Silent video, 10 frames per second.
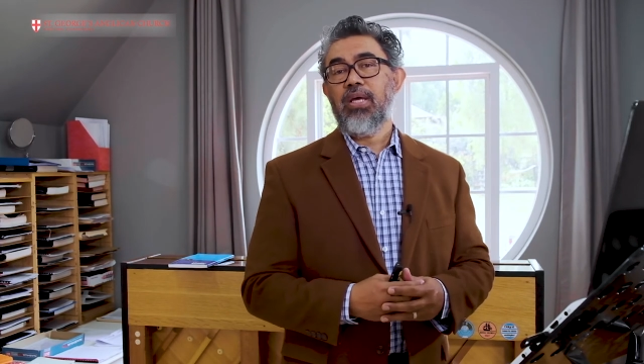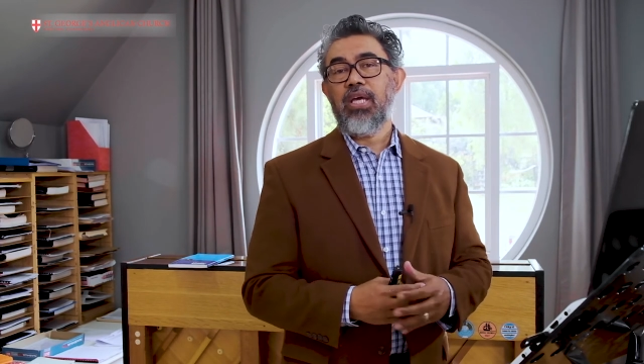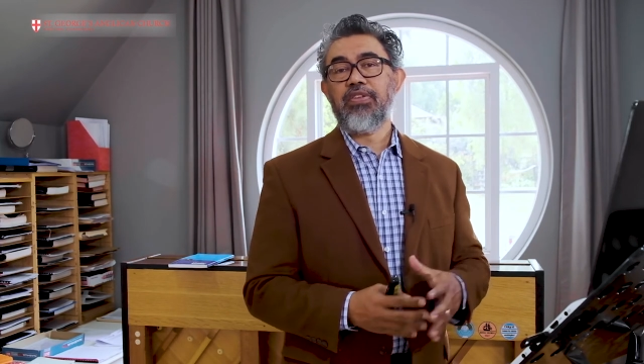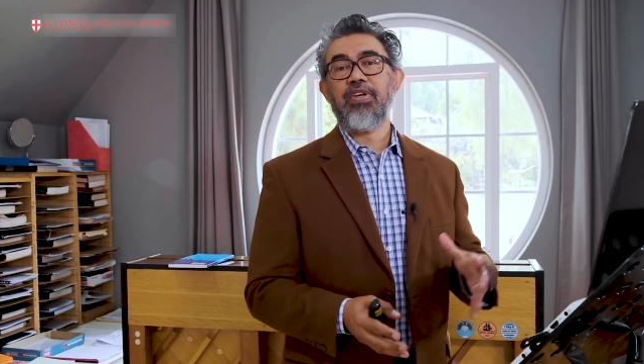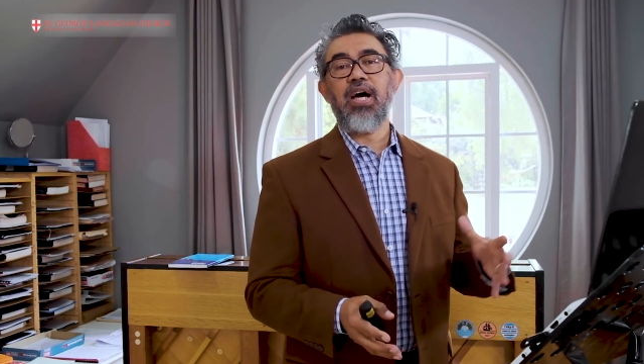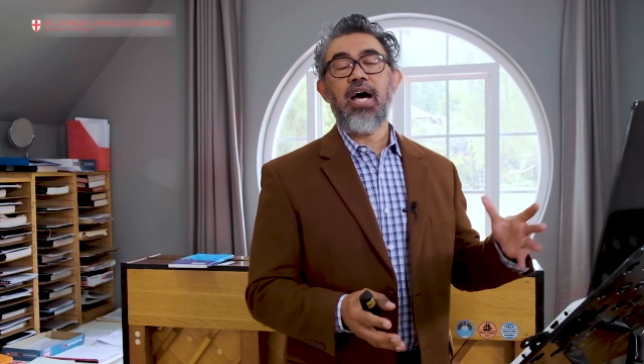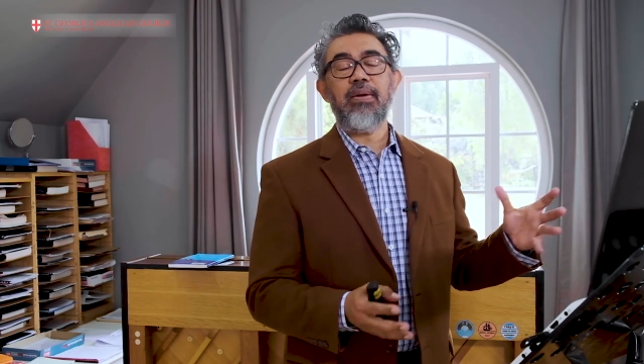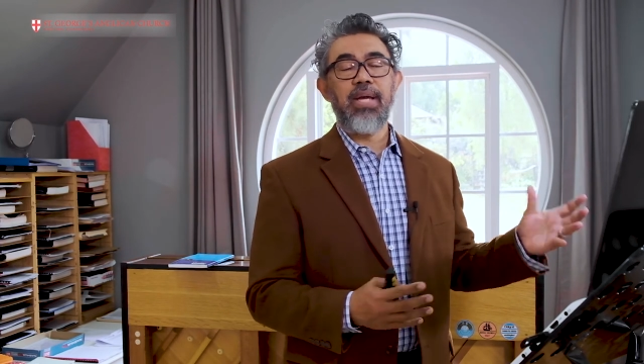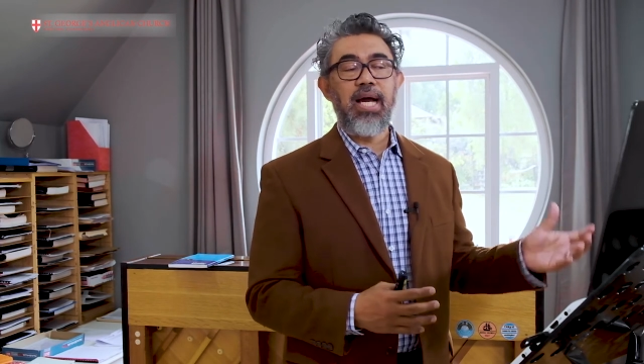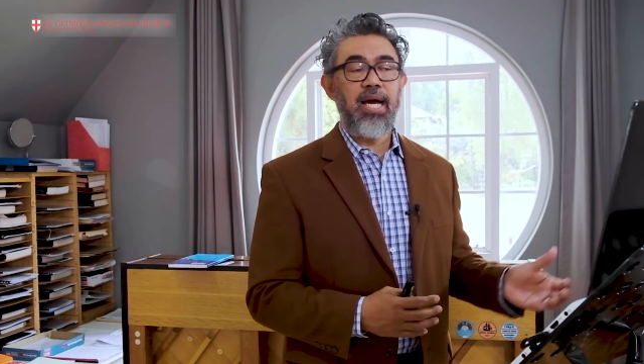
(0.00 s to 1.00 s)
It's
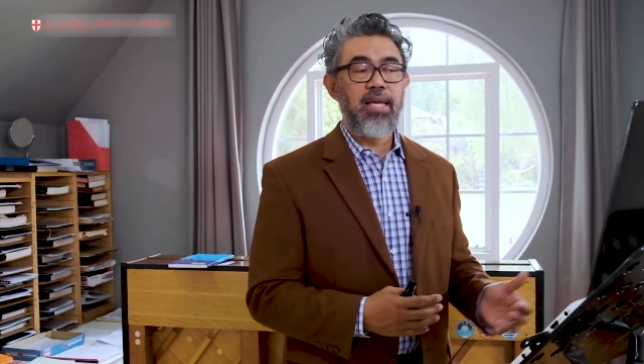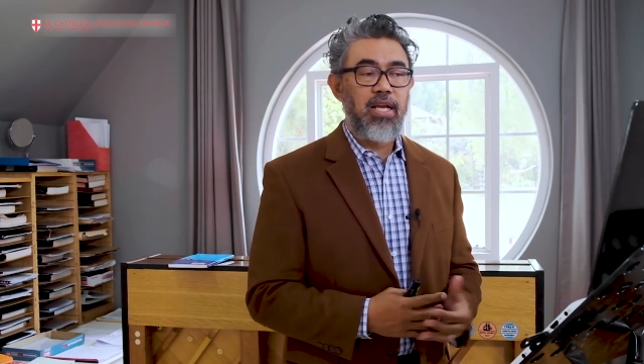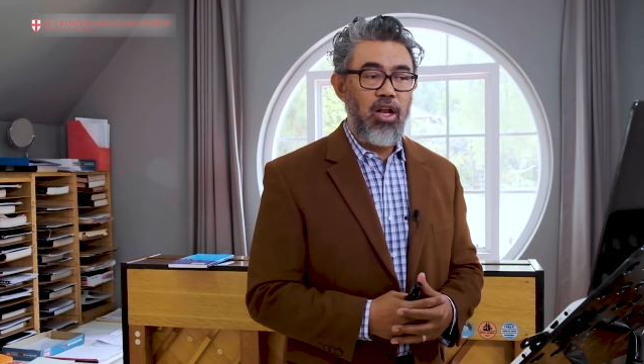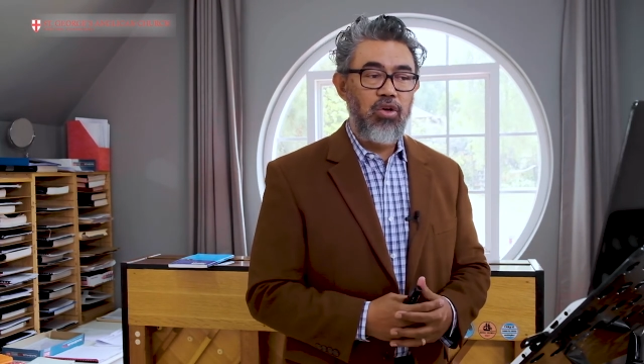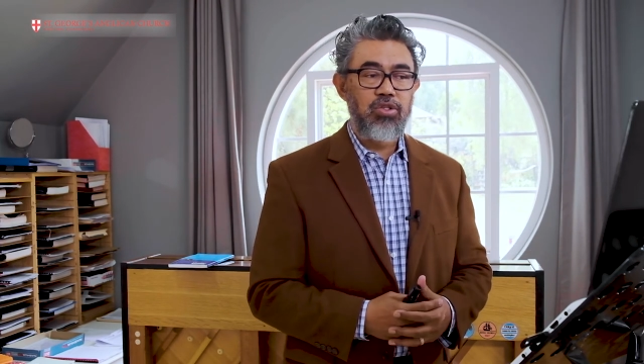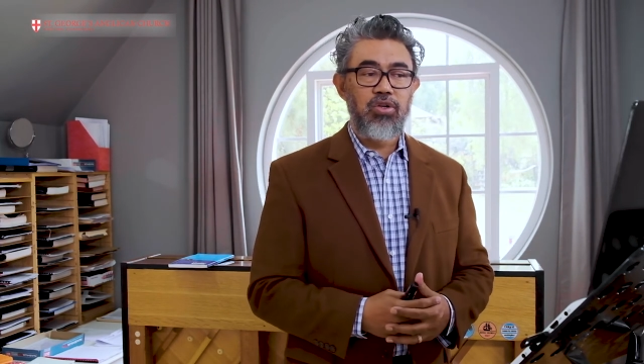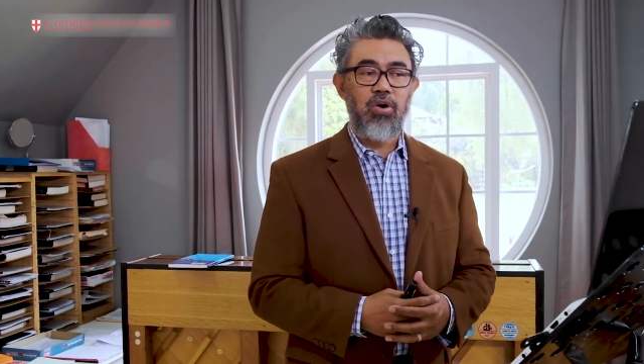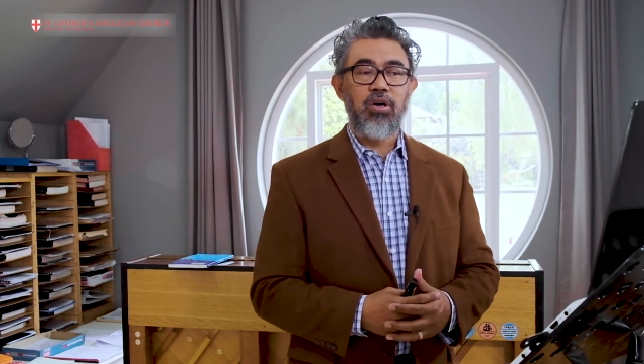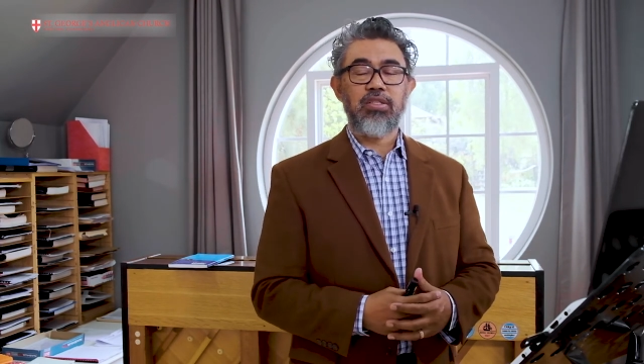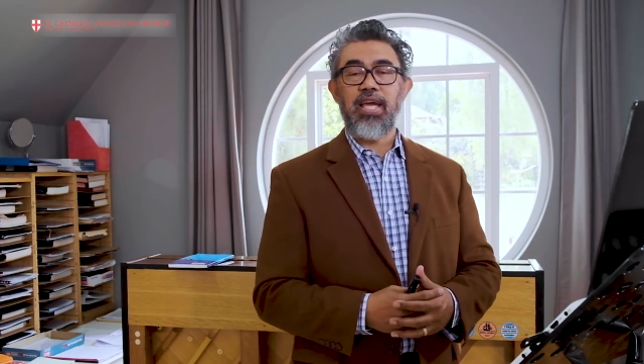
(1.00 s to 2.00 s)
gone behind closed
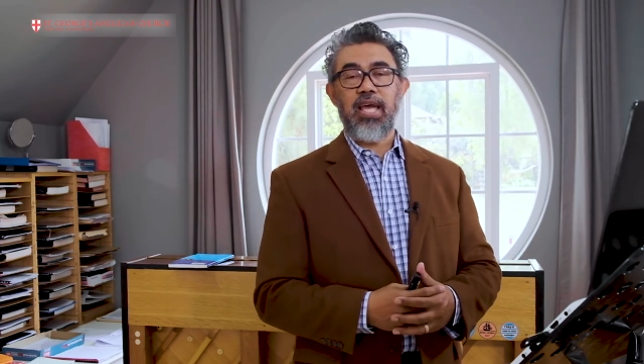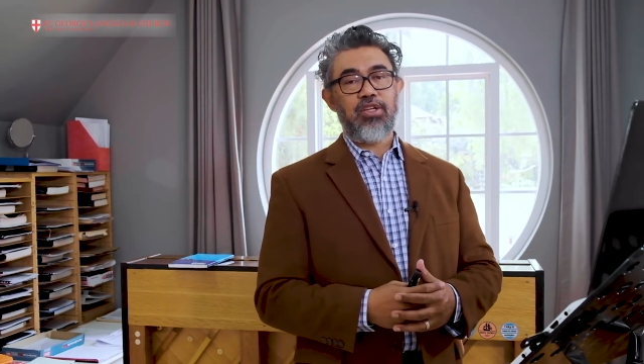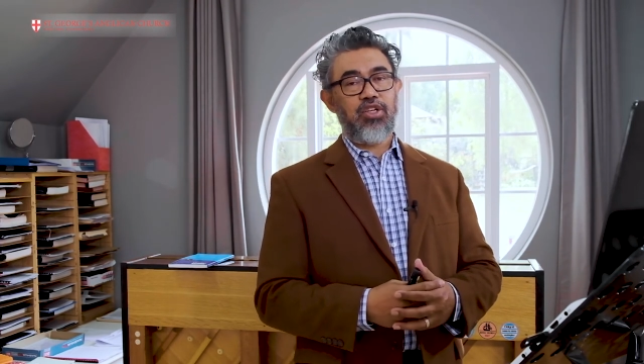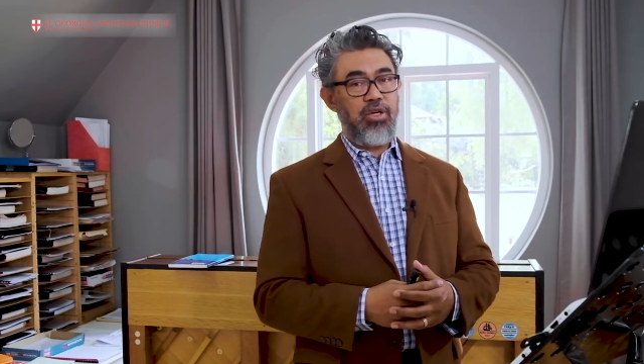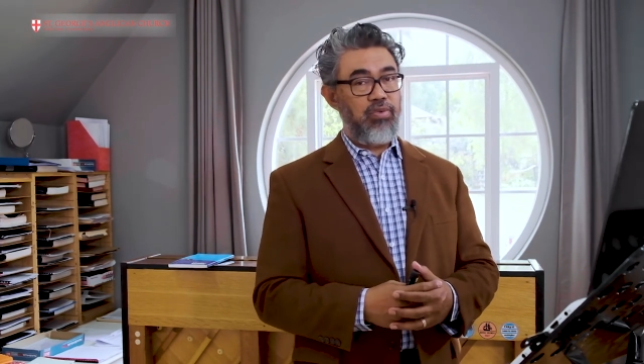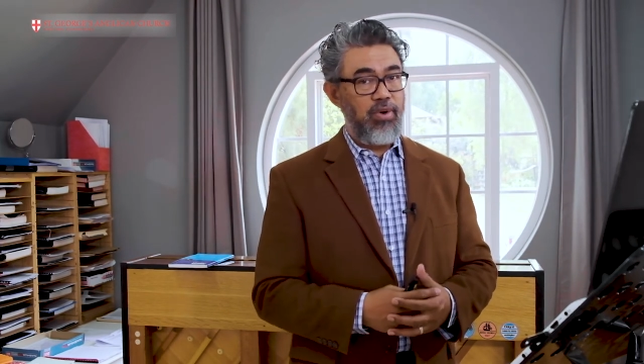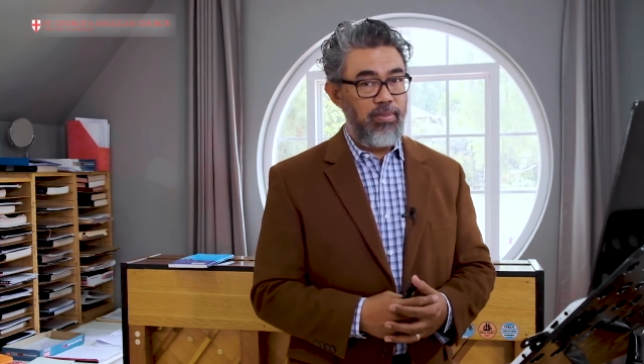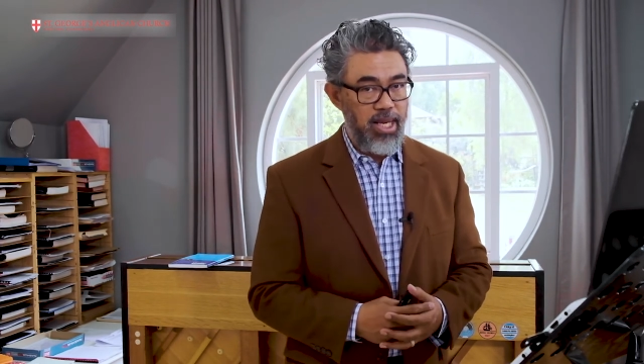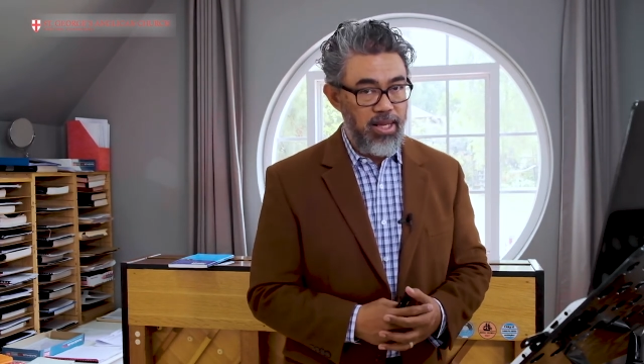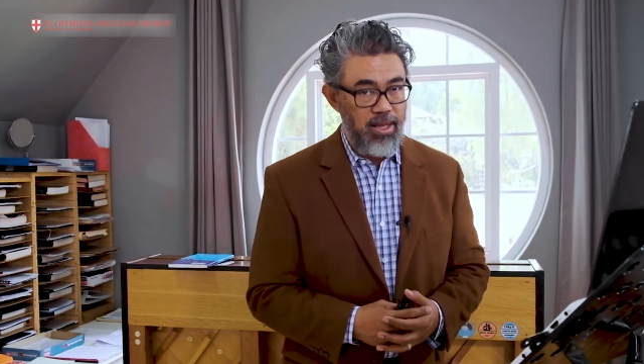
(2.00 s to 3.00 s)
doors and should
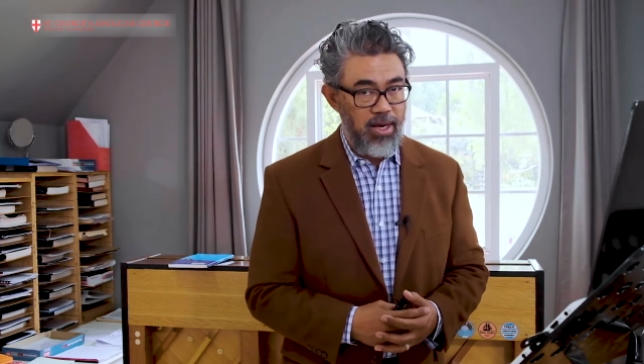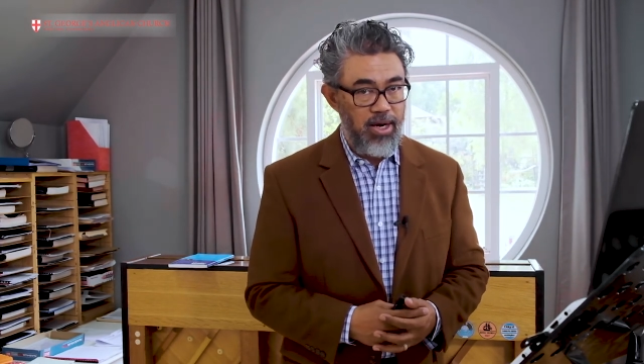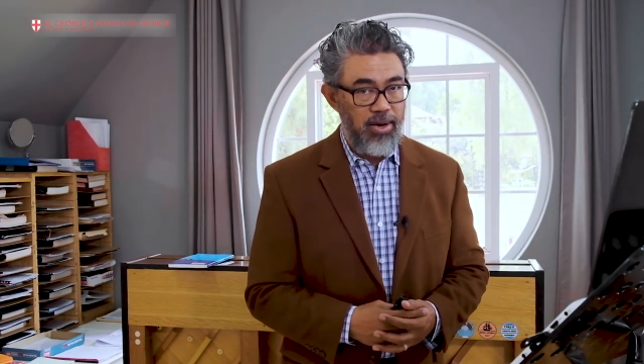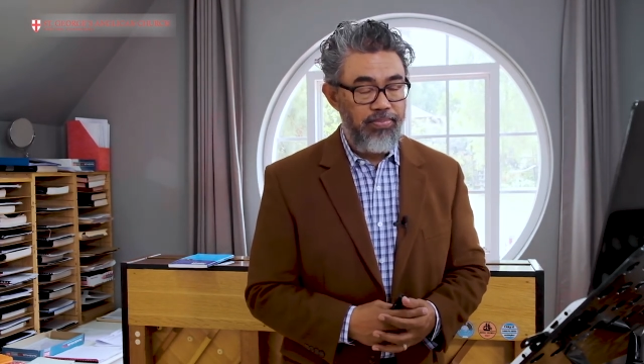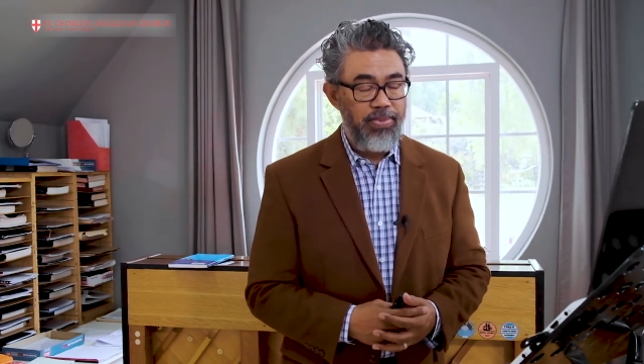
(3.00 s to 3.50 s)
remain there.